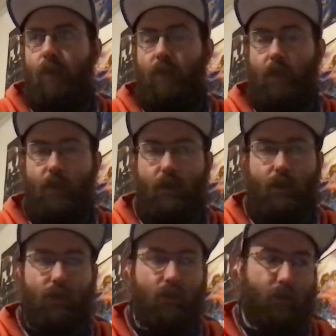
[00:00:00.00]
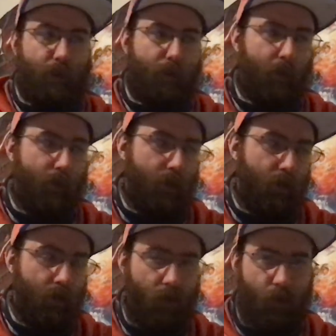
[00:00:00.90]

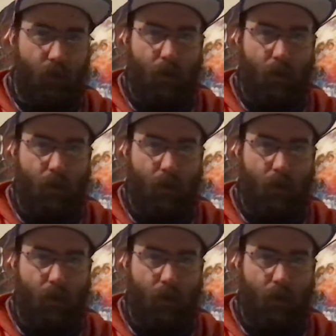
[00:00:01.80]
Garbodor,